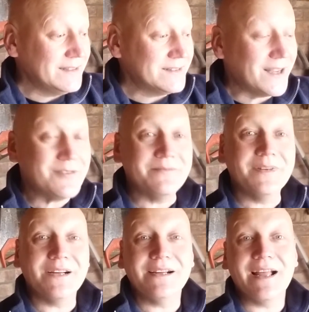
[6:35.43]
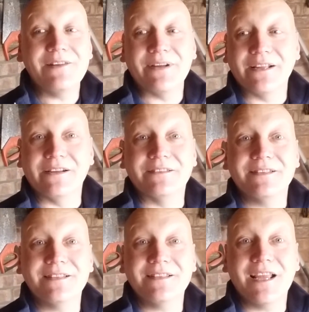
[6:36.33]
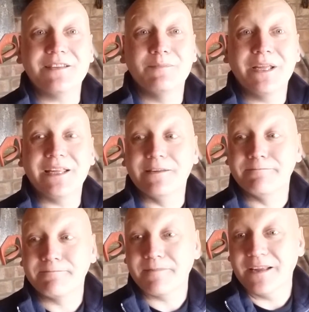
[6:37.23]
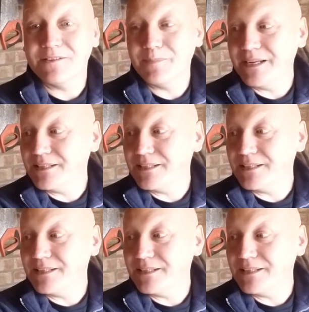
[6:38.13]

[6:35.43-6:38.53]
So, anyway guys, that's me. It's me